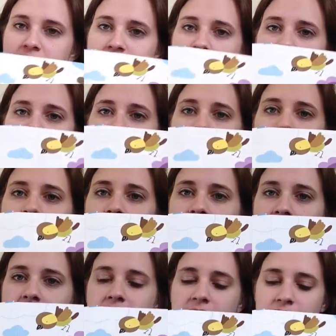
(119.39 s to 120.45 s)
does teach word
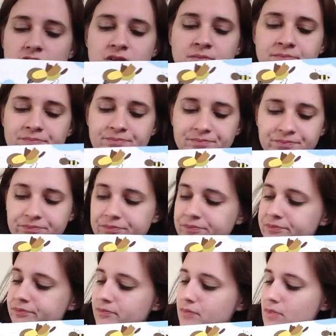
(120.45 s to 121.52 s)
recognition.
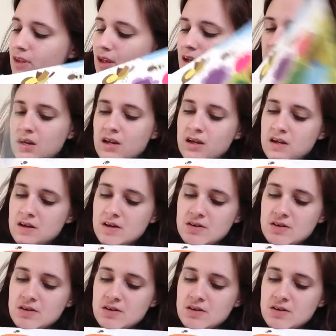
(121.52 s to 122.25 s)
It